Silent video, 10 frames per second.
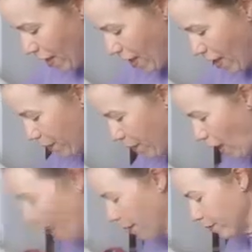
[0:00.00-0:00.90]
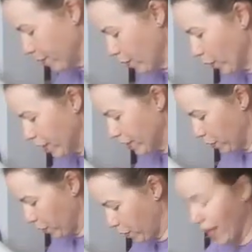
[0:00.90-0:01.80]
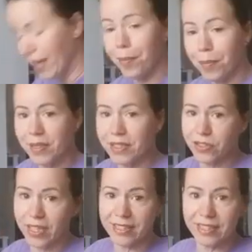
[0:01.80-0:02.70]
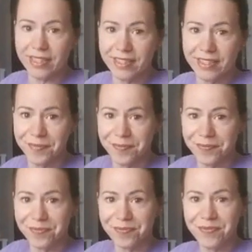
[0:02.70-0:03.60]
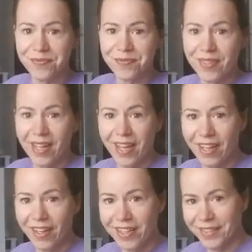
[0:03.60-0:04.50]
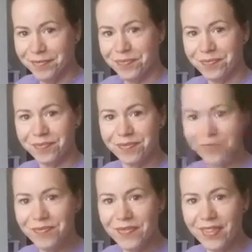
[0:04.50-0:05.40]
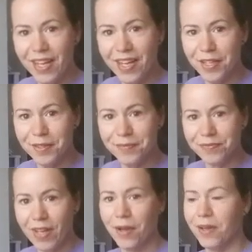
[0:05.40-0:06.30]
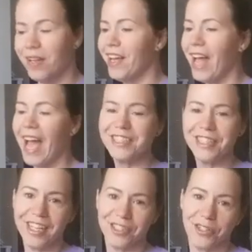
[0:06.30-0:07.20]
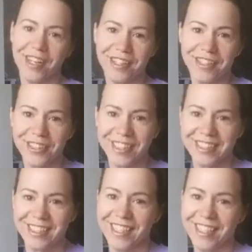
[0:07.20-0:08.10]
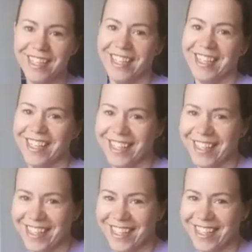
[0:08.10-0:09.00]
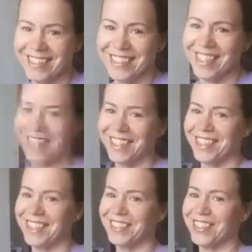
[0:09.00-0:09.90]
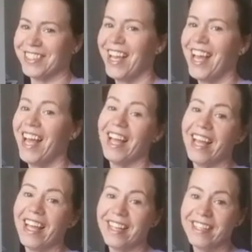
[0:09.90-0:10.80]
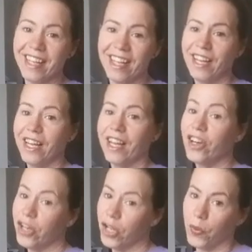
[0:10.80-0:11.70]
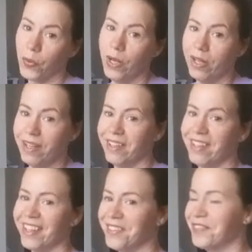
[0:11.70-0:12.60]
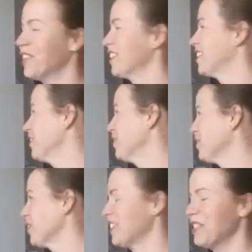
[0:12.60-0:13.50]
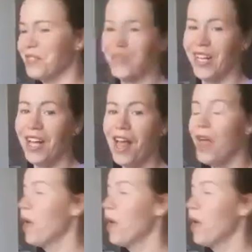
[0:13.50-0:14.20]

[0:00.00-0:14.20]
I'm going to cut up these dresses. Hey, Helga. Actually, I tried all the dresses on since I'd look in the dress. And, no. 2 of them are too small.